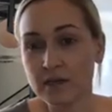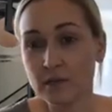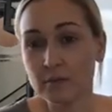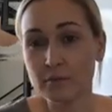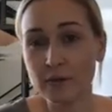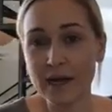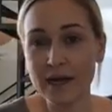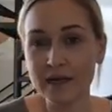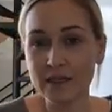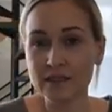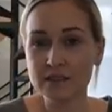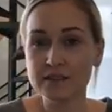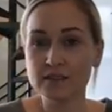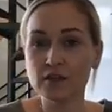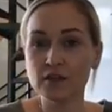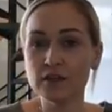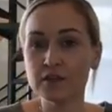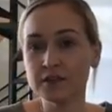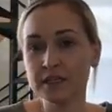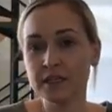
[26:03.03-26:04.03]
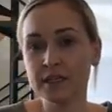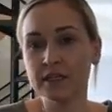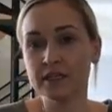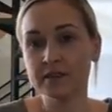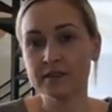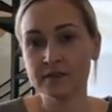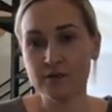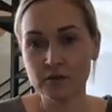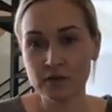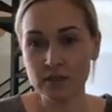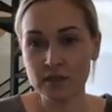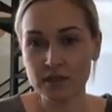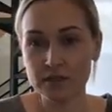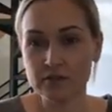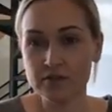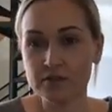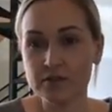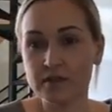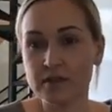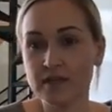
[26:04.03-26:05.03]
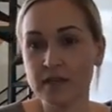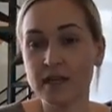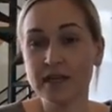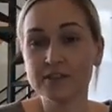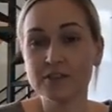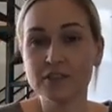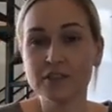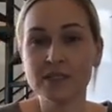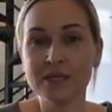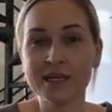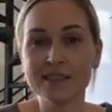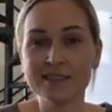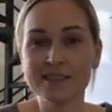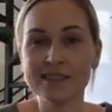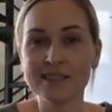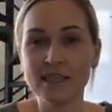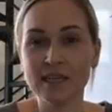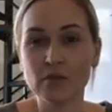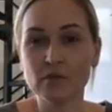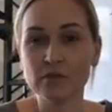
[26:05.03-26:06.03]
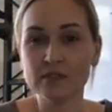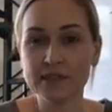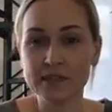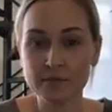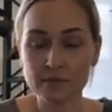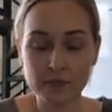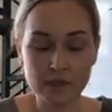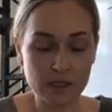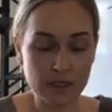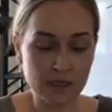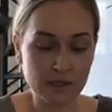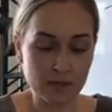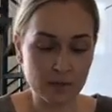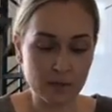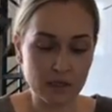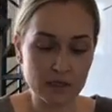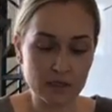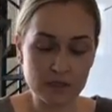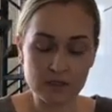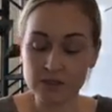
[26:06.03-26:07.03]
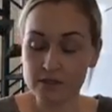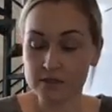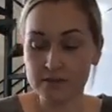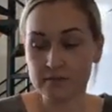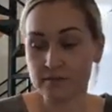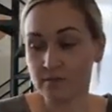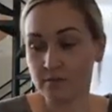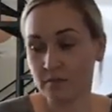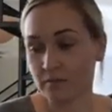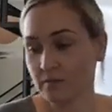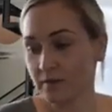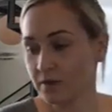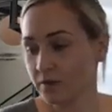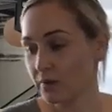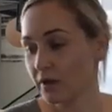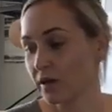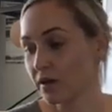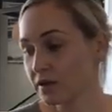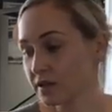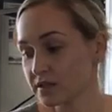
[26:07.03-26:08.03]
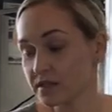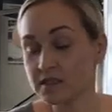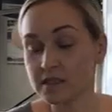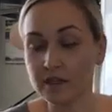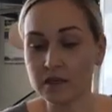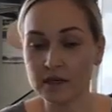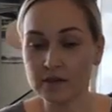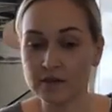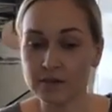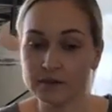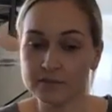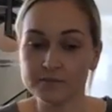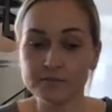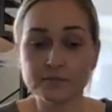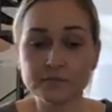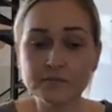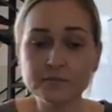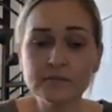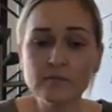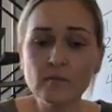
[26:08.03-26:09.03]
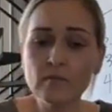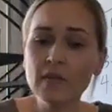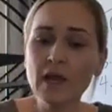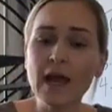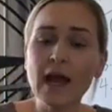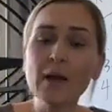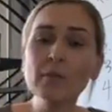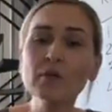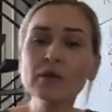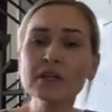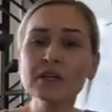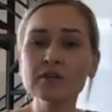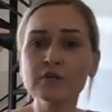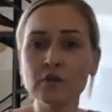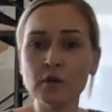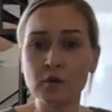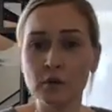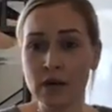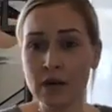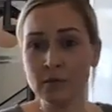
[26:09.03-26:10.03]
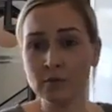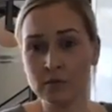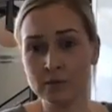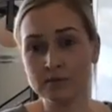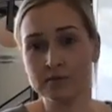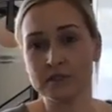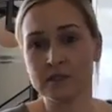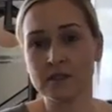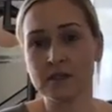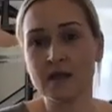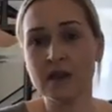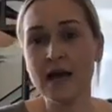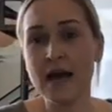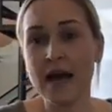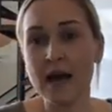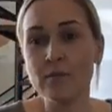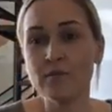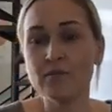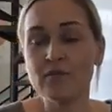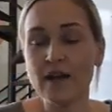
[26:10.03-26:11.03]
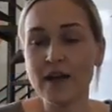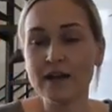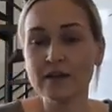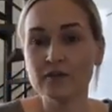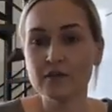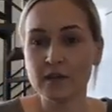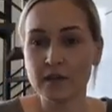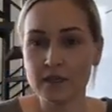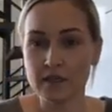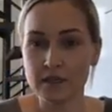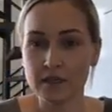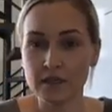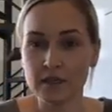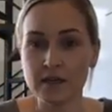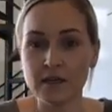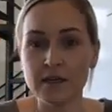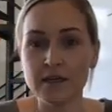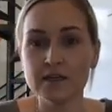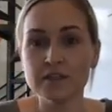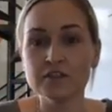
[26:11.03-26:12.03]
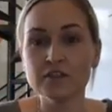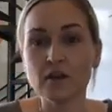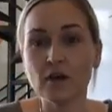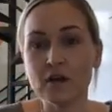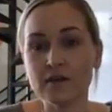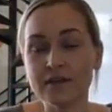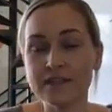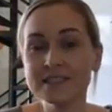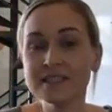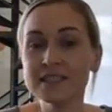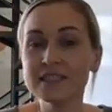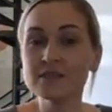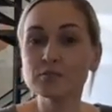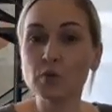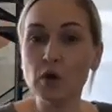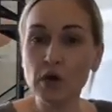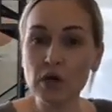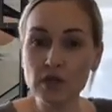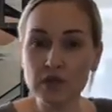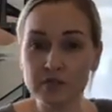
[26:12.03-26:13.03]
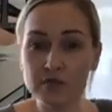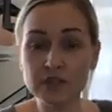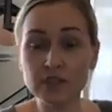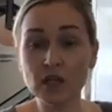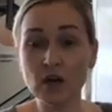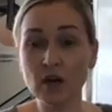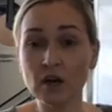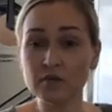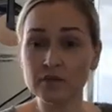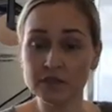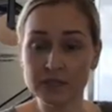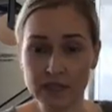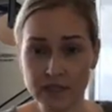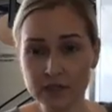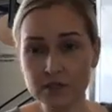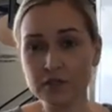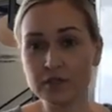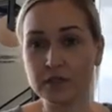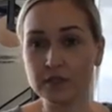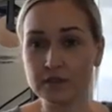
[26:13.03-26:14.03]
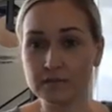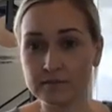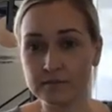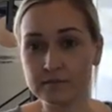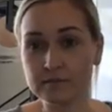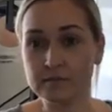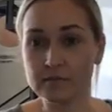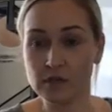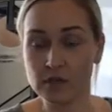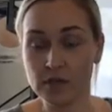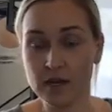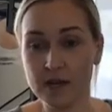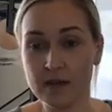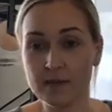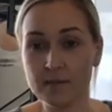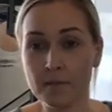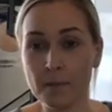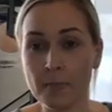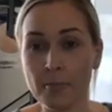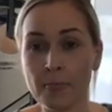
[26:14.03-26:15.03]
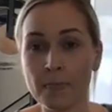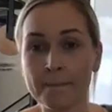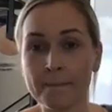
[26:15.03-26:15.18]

their back is hurting, or they just got sick with something, because we all get sick. I don't know. I'm looking for problems. I'm fact finding. So this is part of the conversation, okay?